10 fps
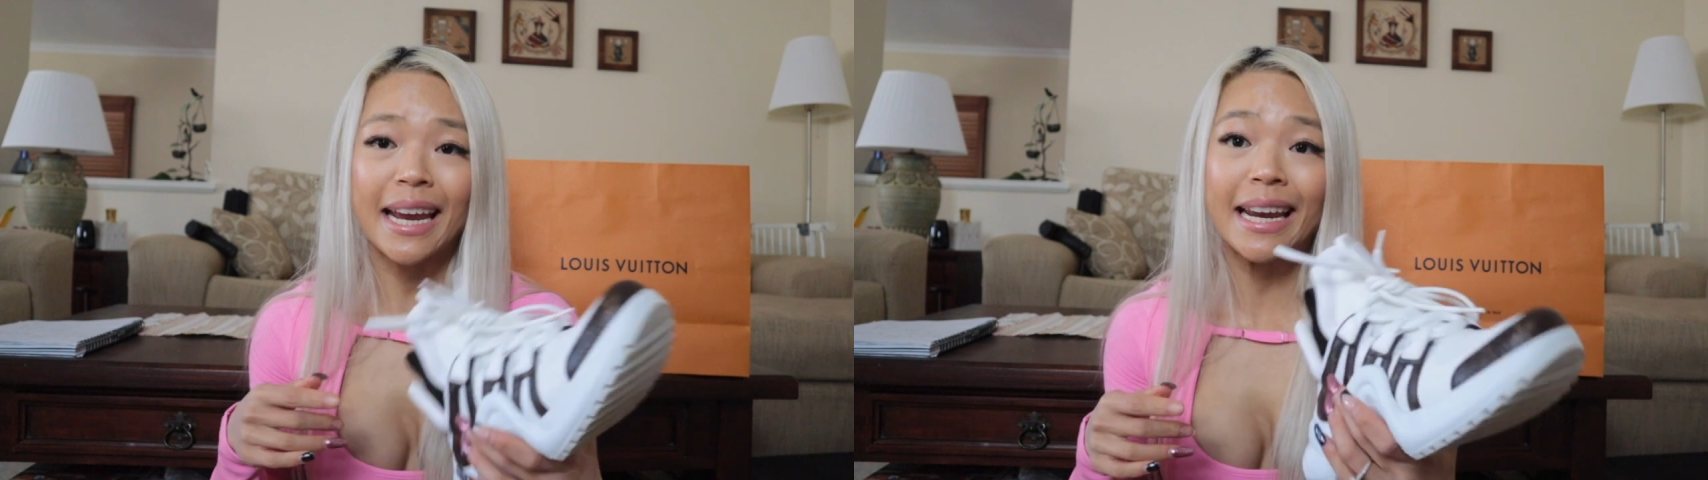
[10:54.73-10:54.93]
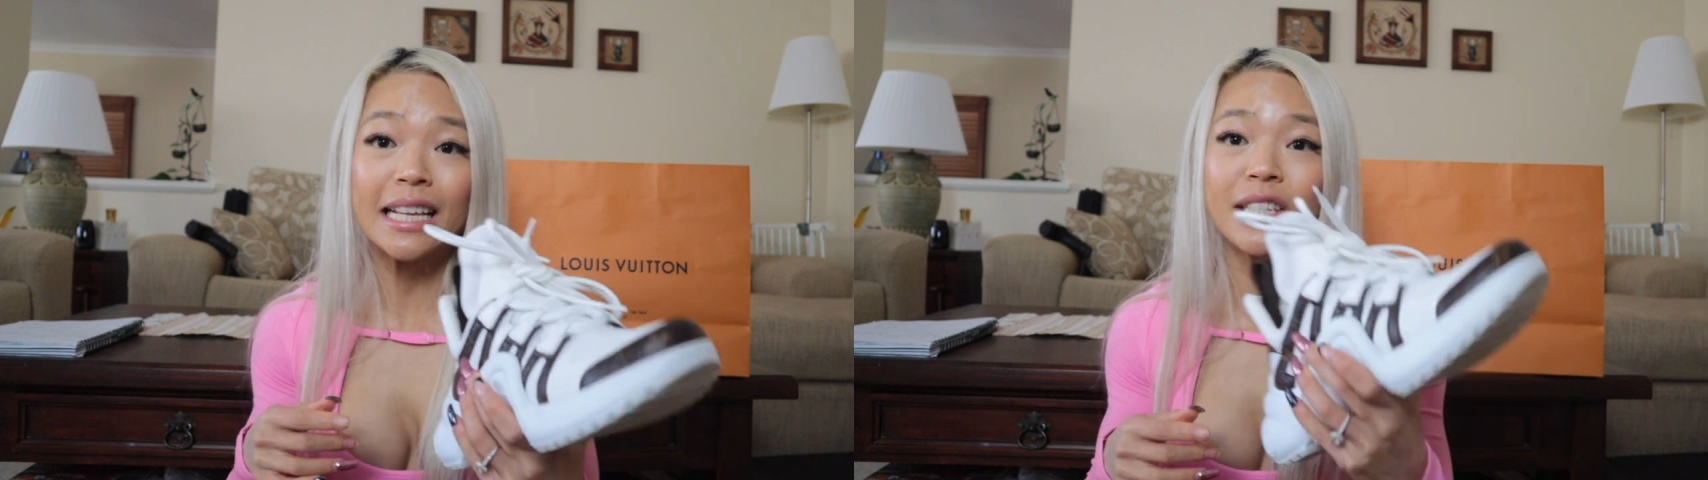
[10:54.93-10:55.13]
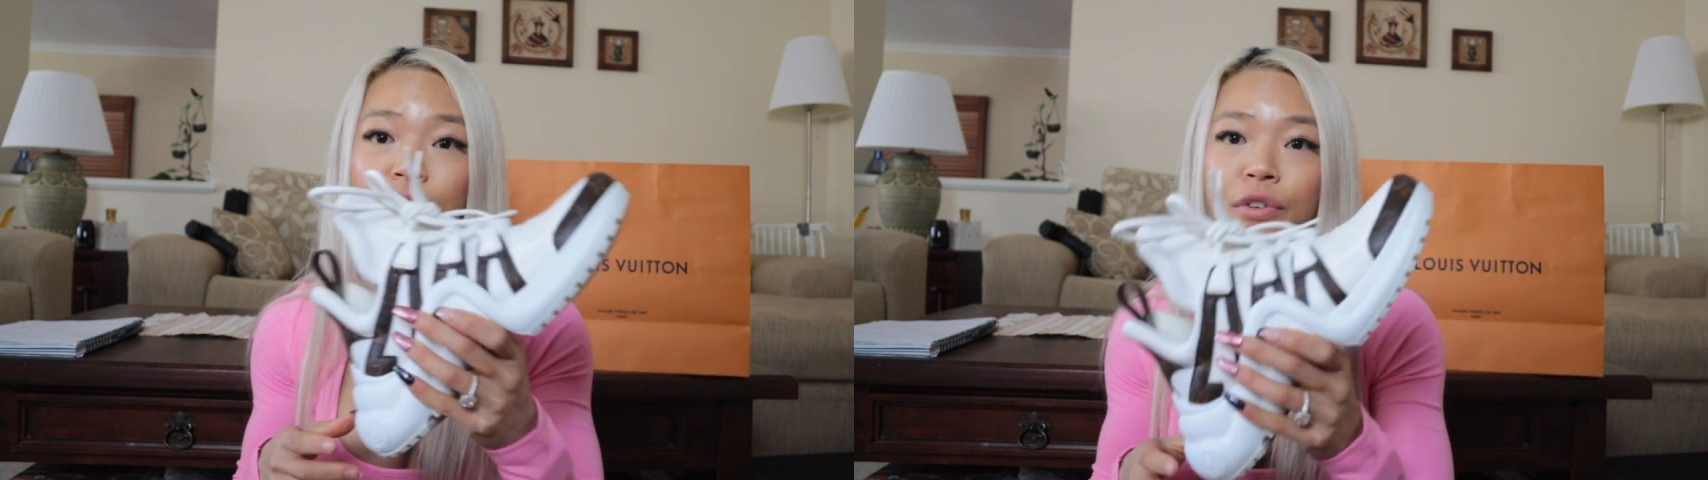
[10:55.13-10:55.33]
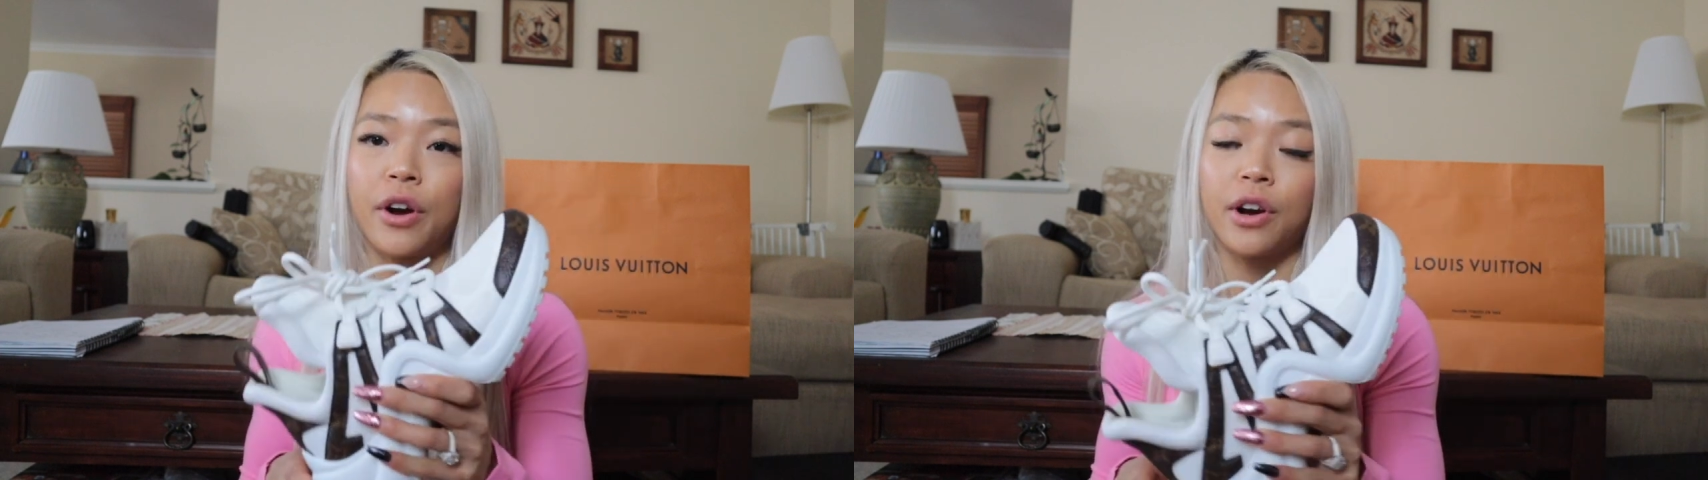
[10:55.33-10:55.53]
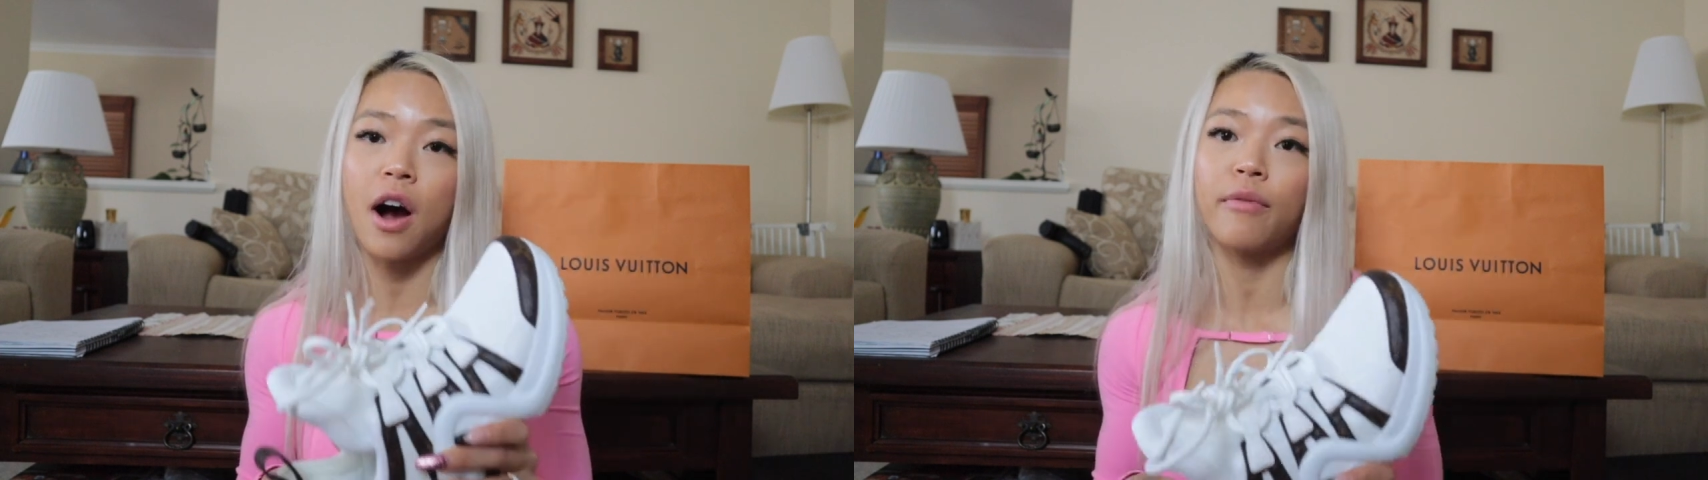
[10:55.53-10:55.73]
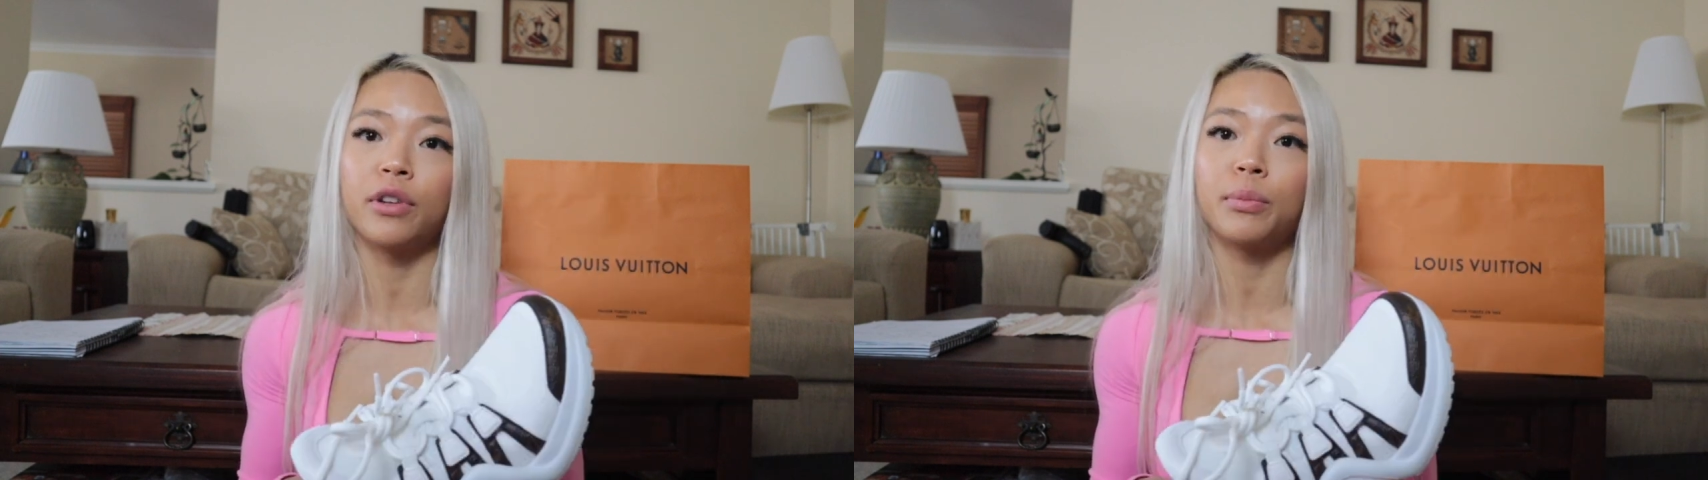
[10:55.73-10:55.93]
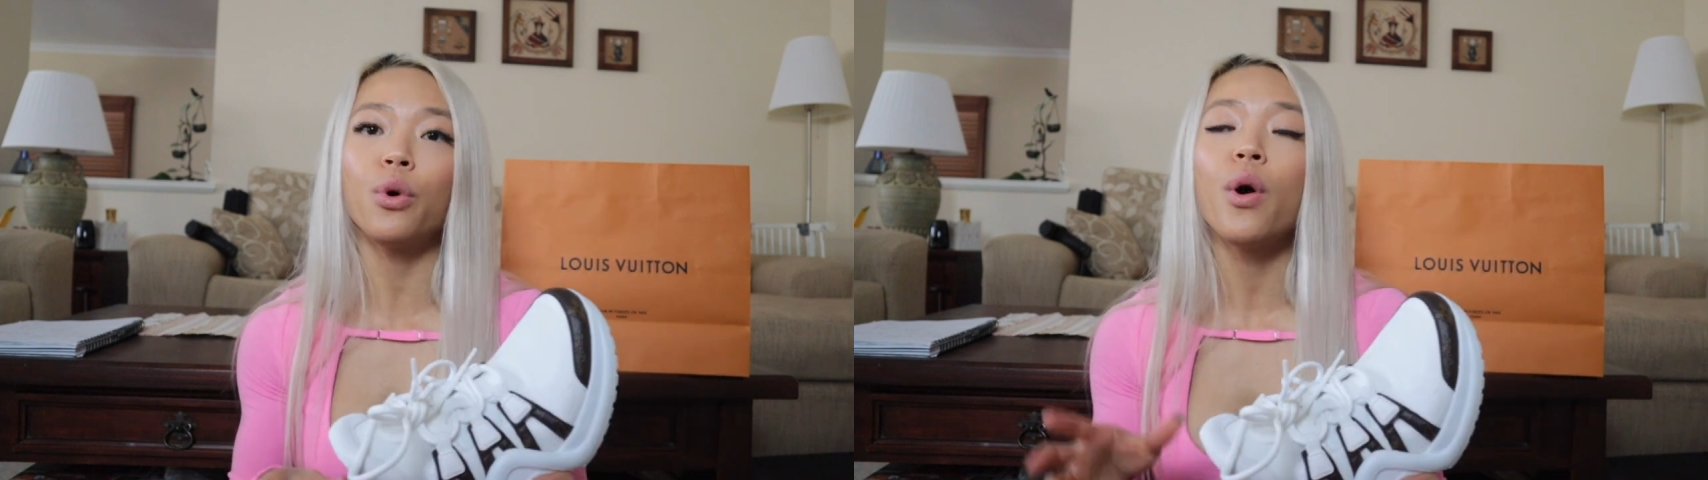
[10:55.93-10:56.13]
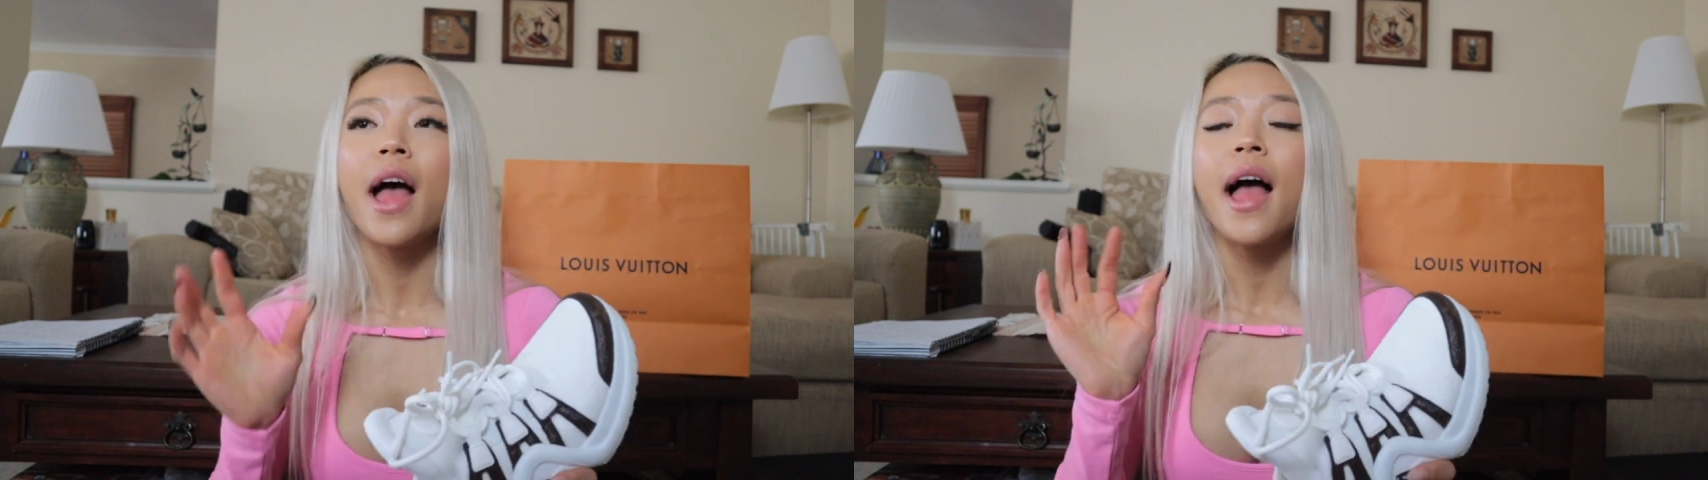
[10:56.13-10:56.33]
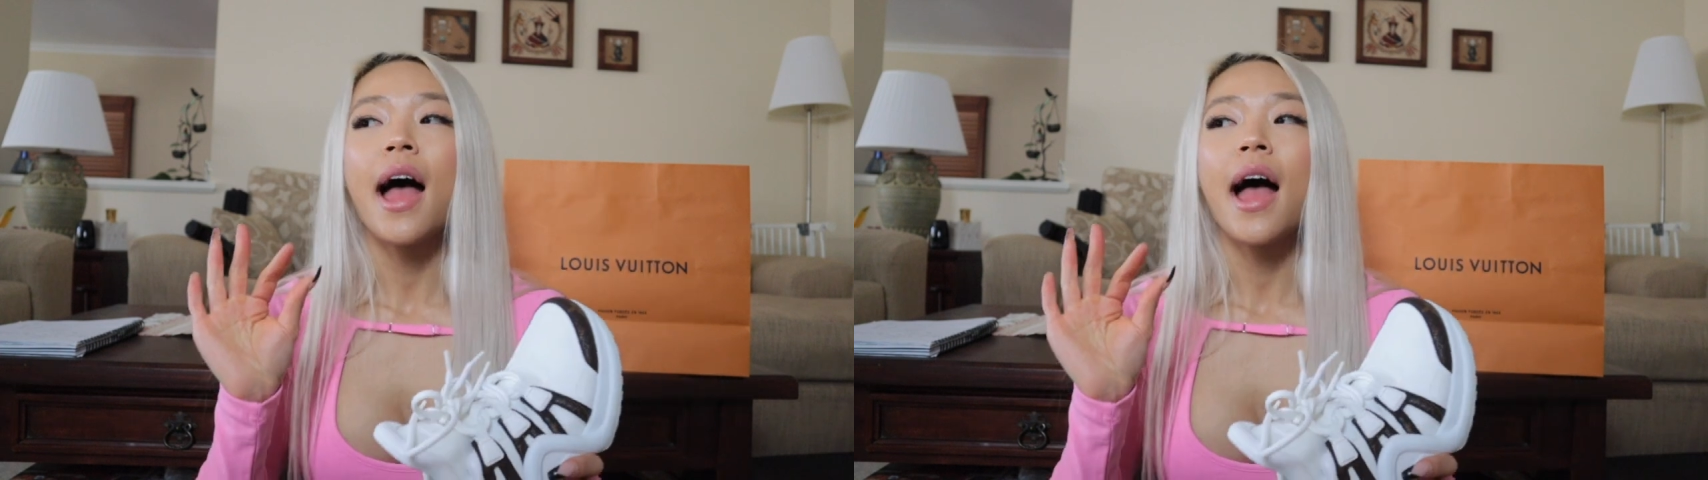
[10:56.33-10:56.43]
It is very comfortable.